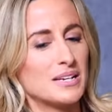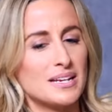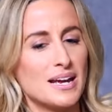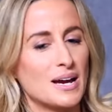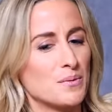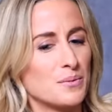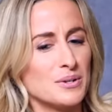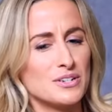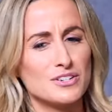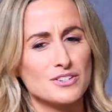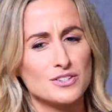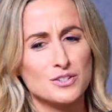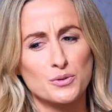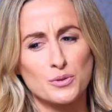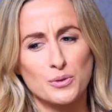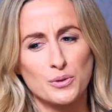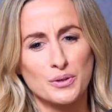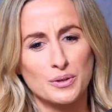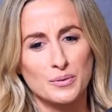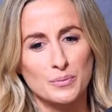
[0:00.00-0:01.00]
yeah we're just
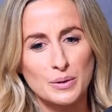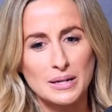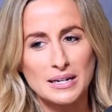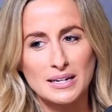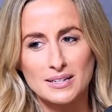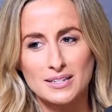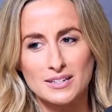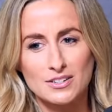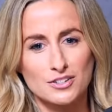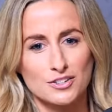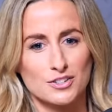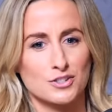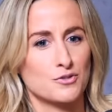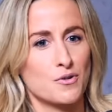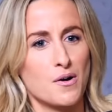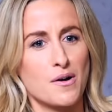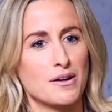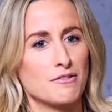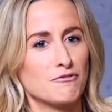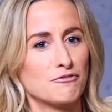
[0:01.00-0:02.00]
taught that we need to just
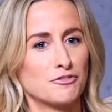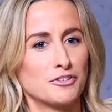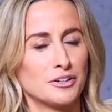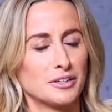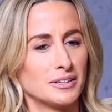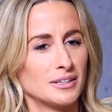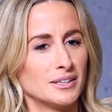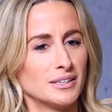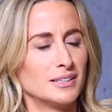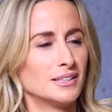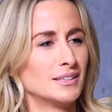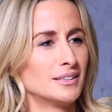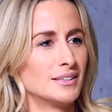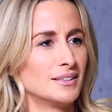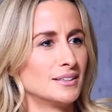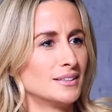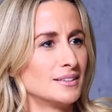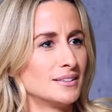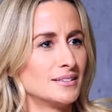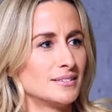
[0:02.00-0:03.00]
strive for
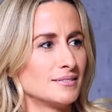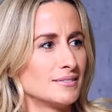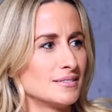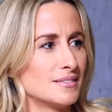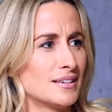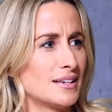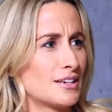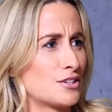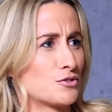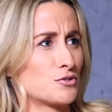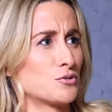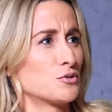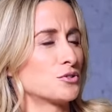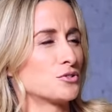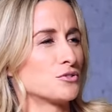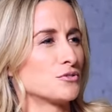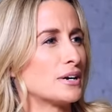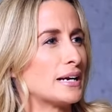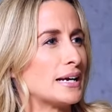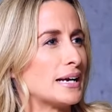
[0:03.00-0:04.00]

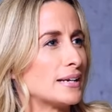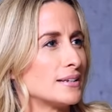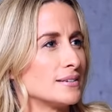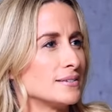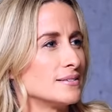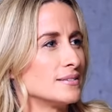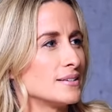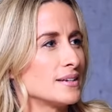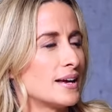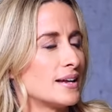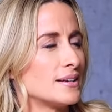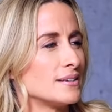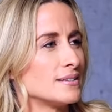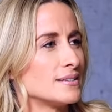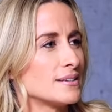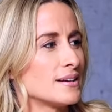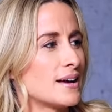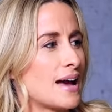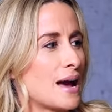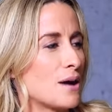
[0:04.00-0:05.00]
extraordinary and and
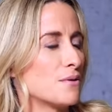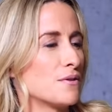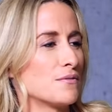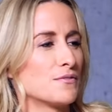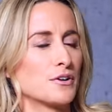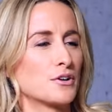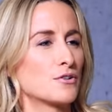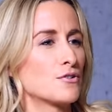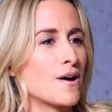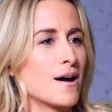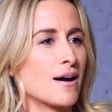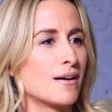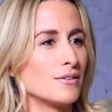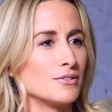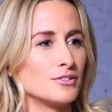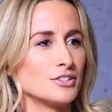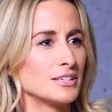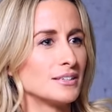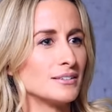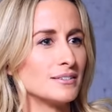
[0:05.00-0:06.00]
out of the
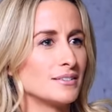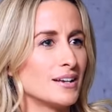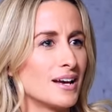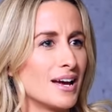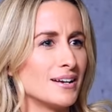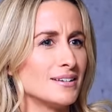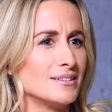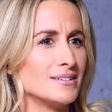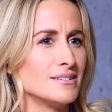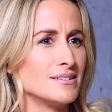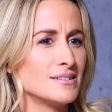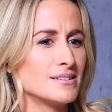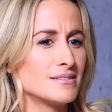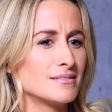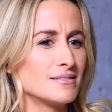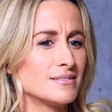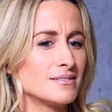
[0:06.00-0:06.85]
crowd and and